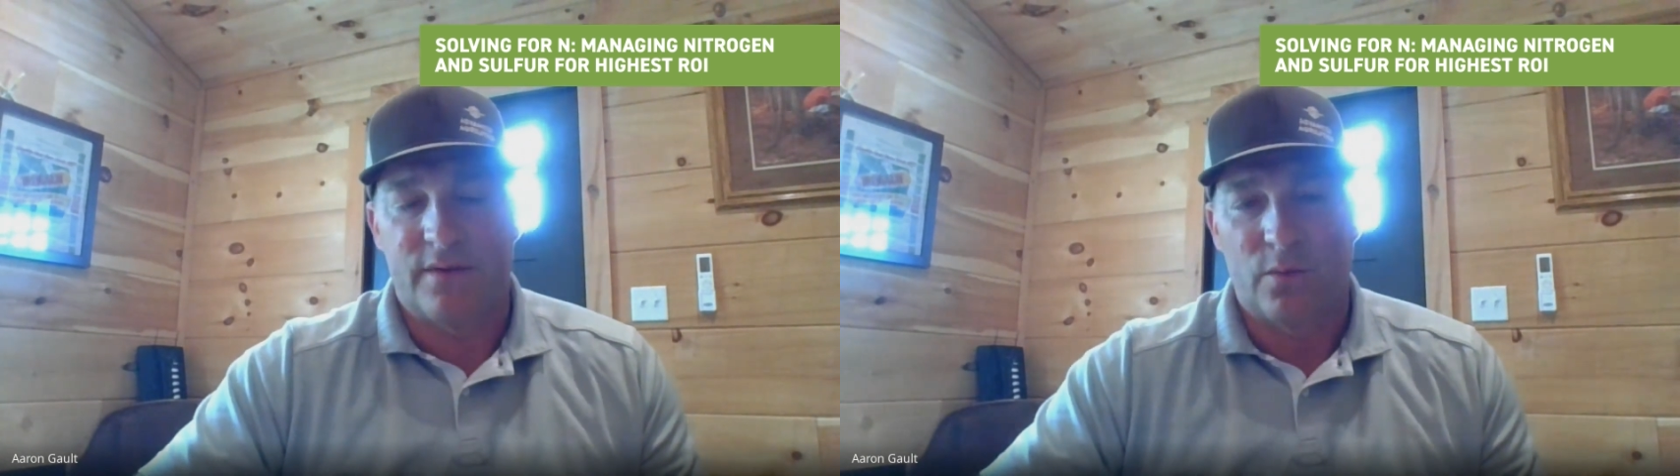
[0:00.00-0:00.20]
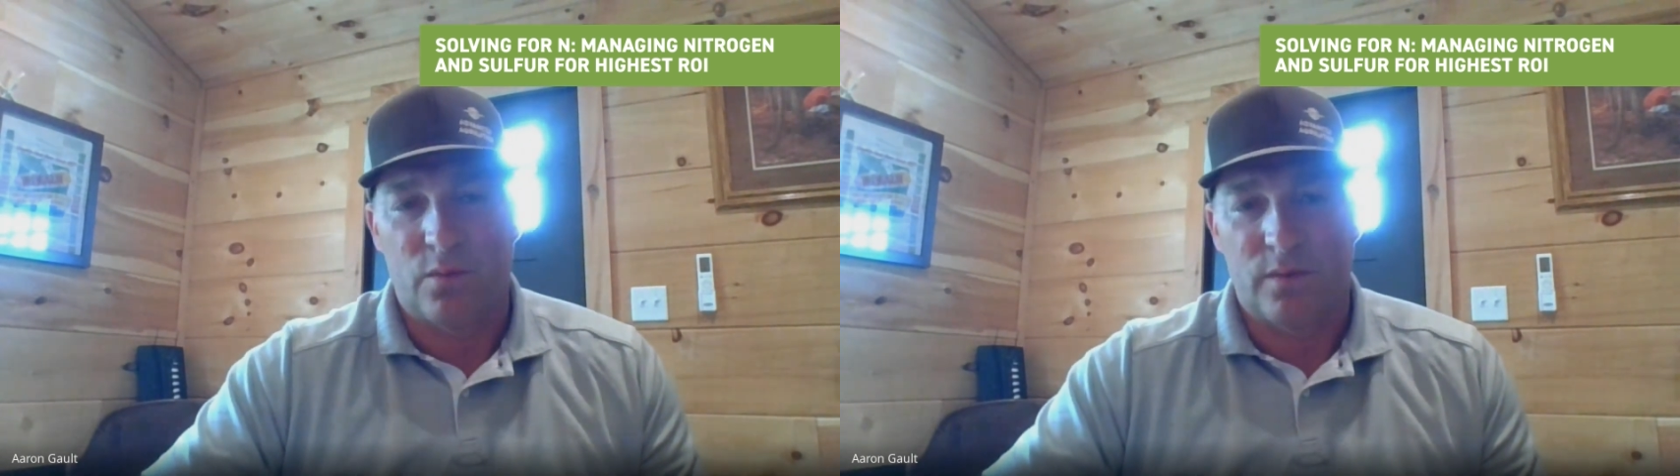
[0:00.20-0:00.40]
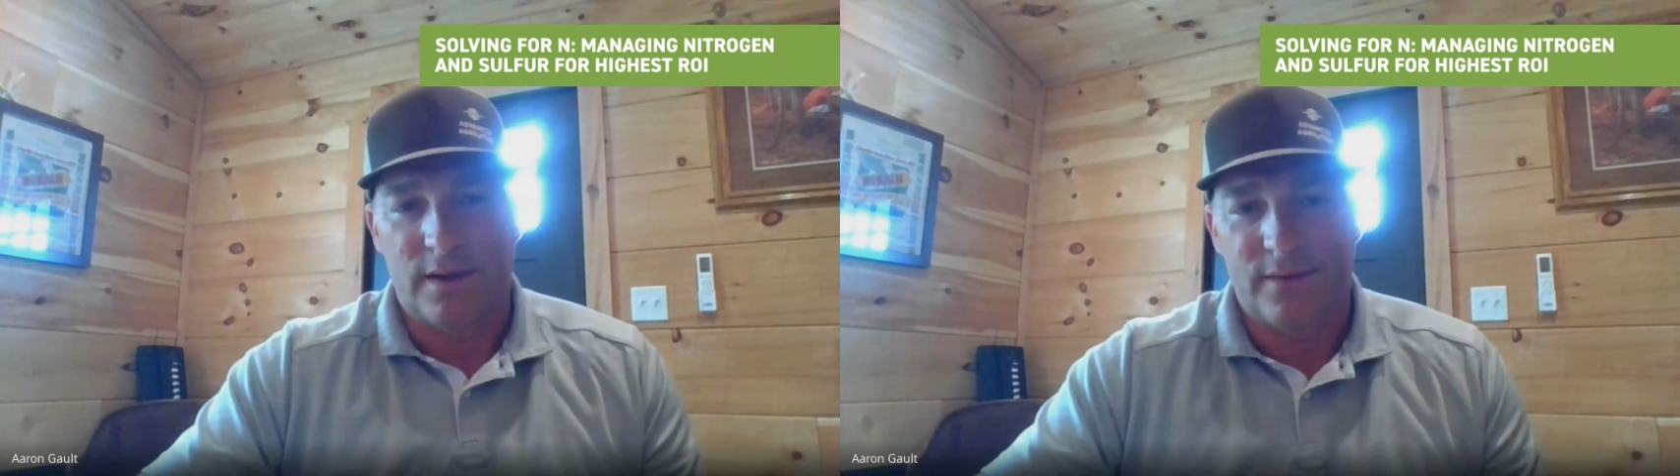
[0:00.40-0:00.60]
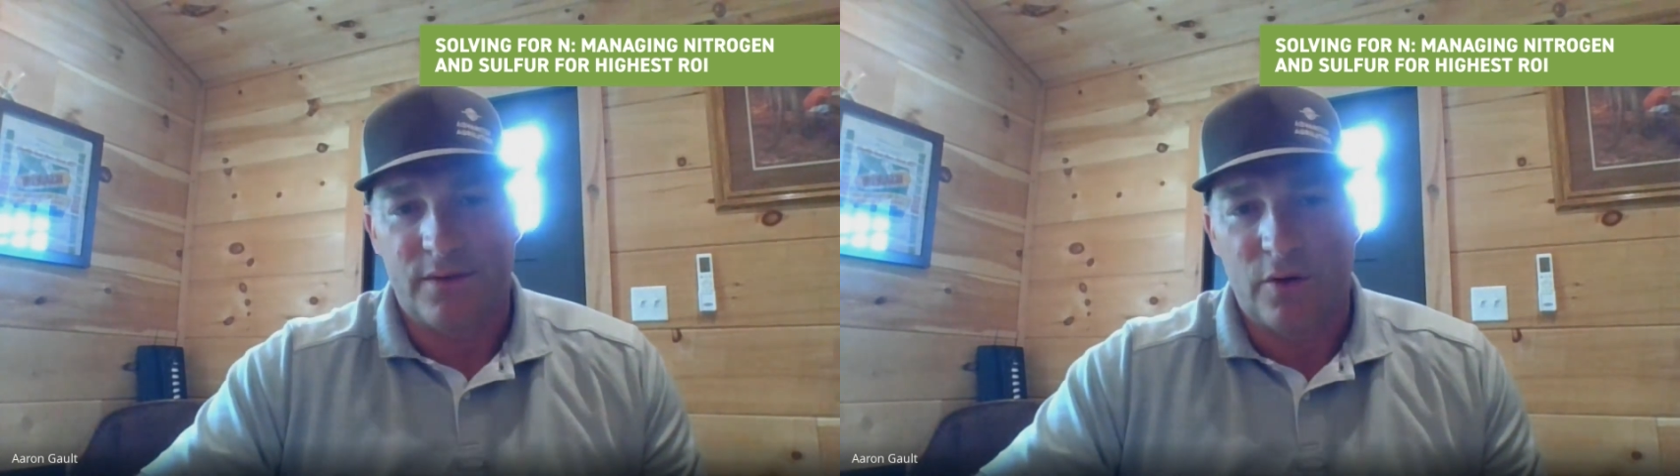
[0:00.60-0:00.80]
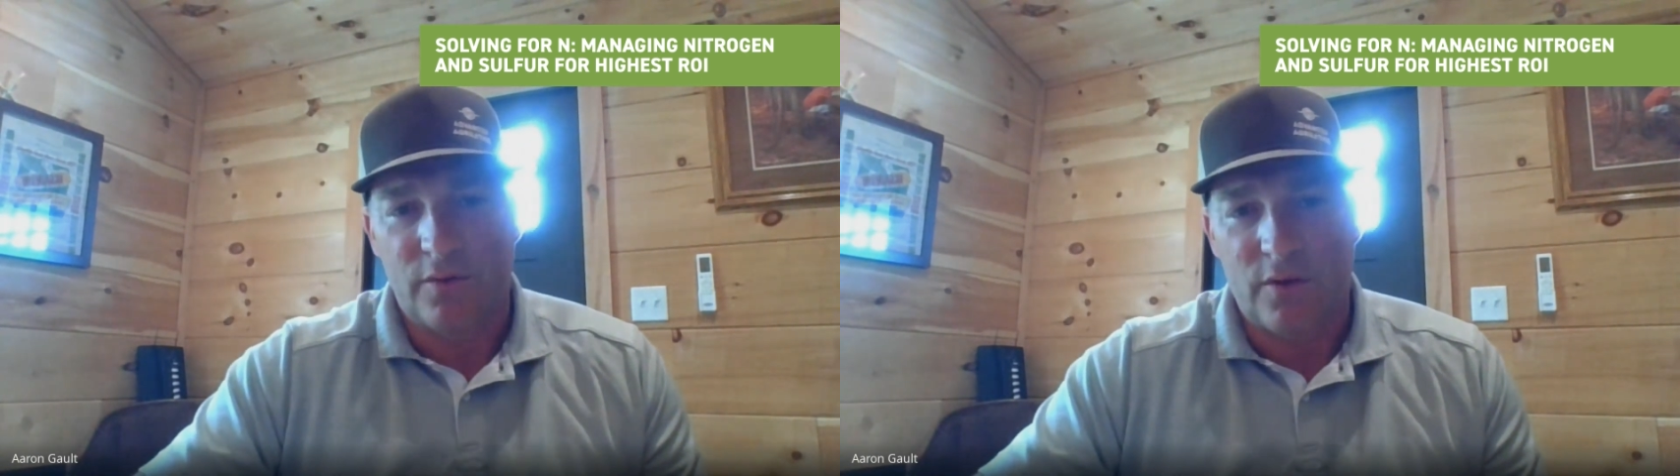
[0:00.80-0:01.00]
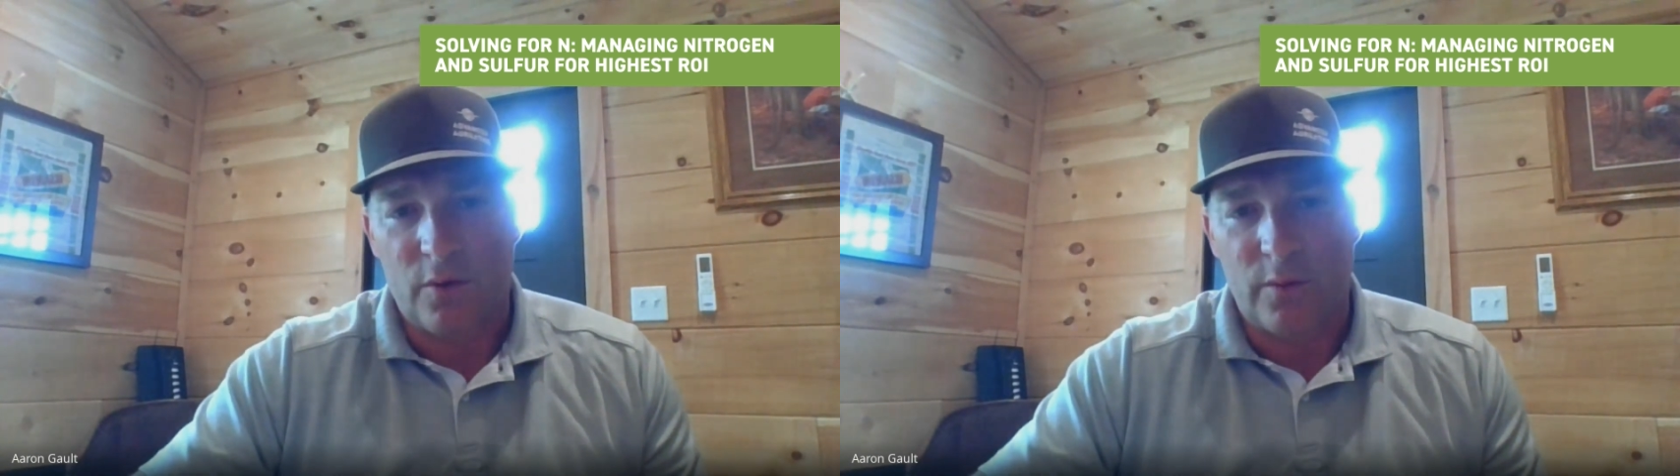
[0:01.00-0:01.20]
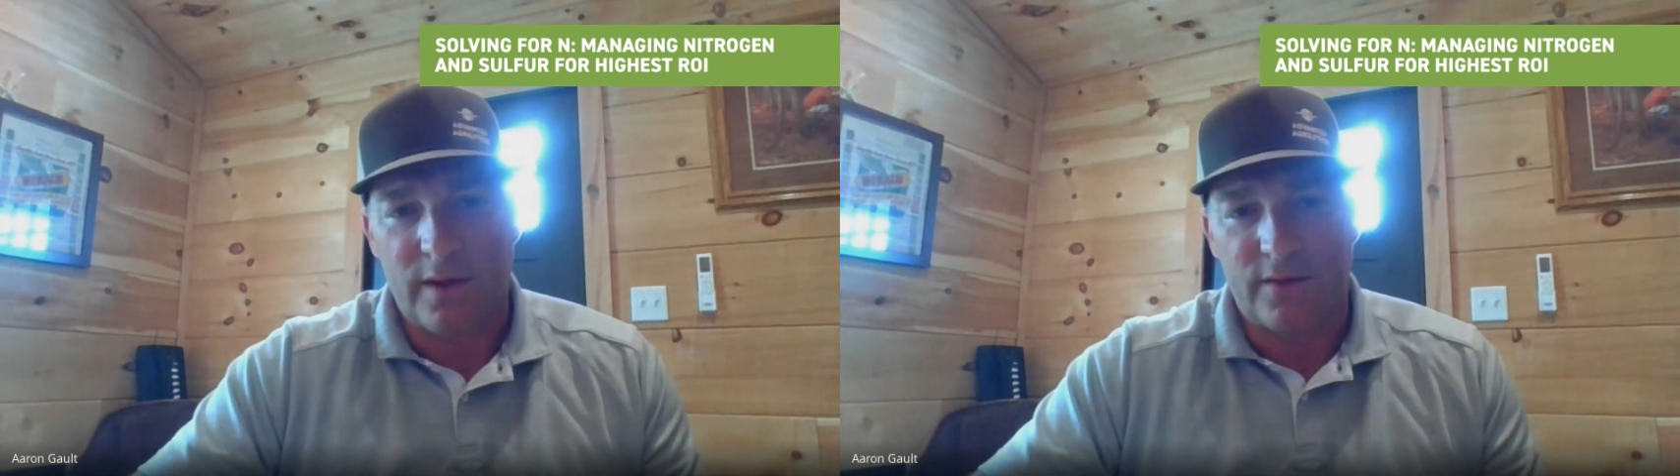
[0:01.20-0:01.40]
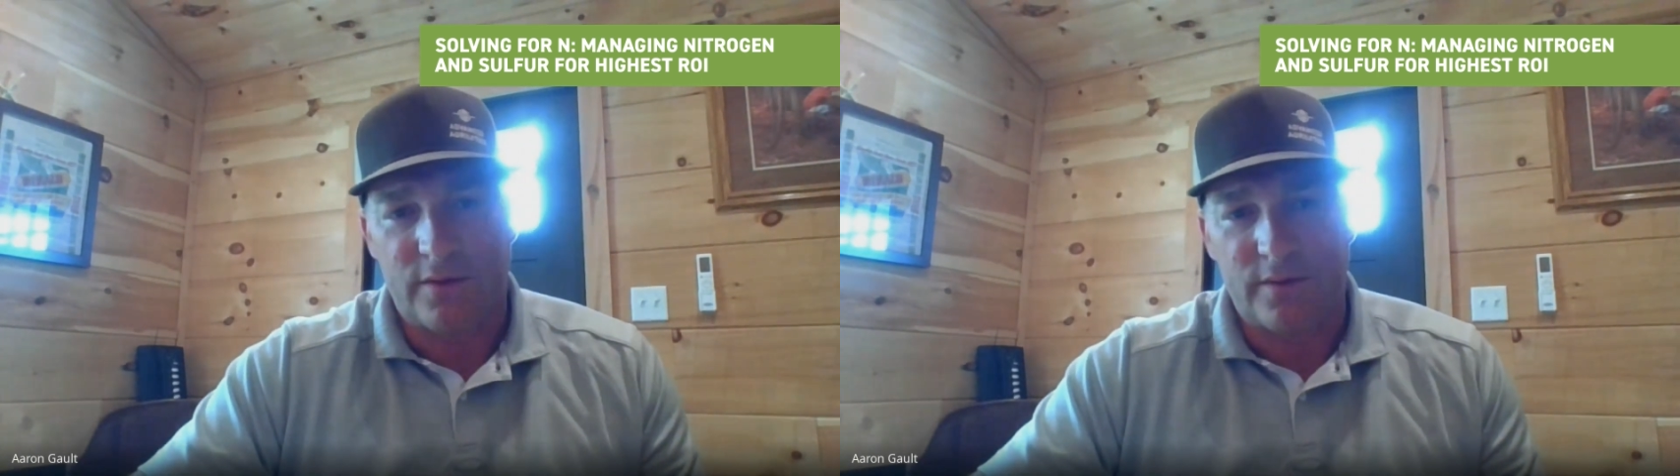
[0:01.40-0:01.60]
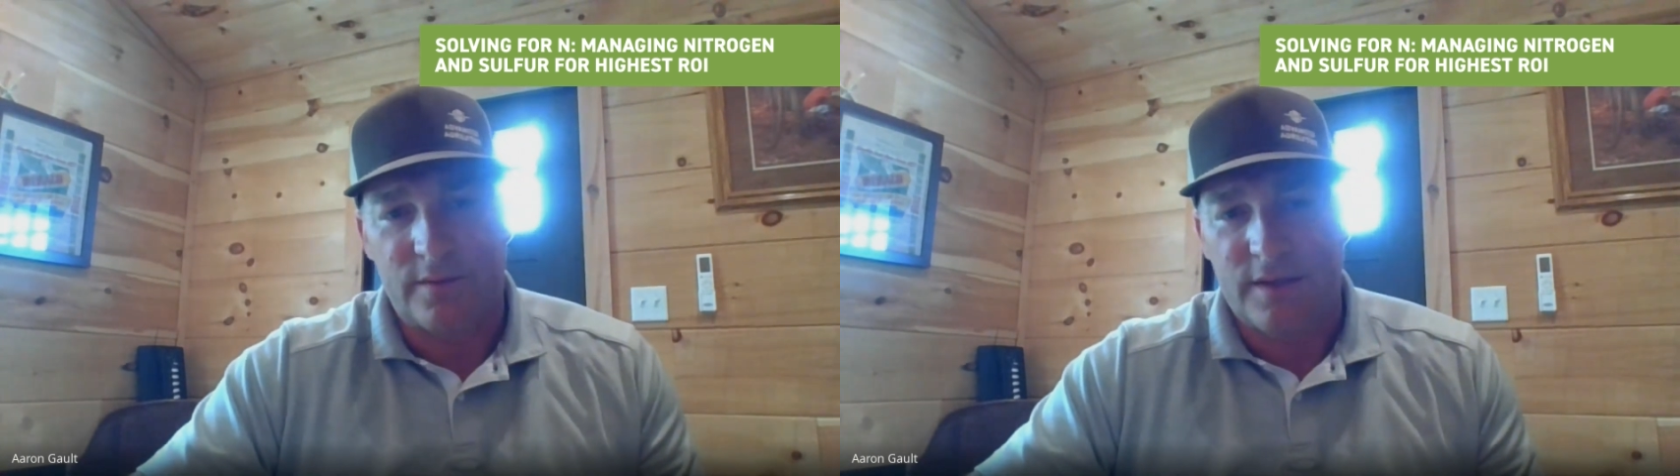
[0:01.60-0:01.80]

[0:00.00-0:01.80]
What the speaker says: the overall weather,